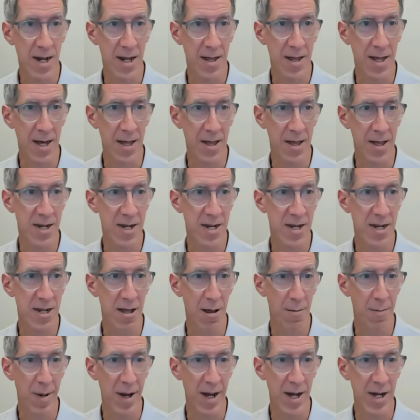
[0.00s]
And then this is
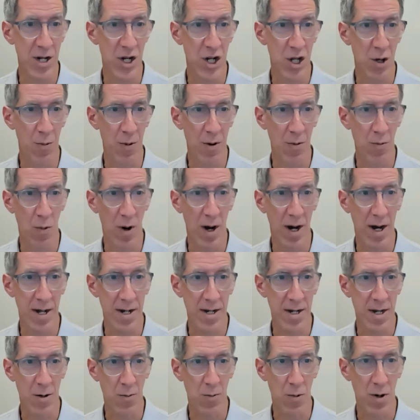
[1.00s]
the page that we
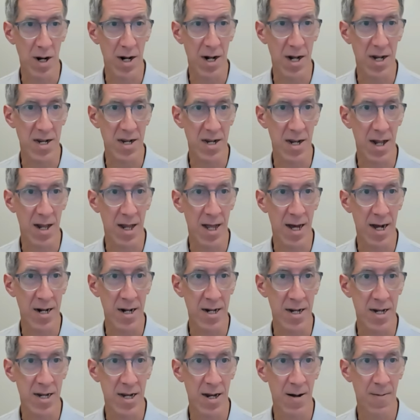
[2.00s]
want, and we're going to
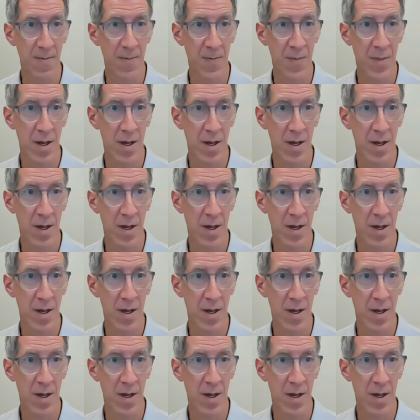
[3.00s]
select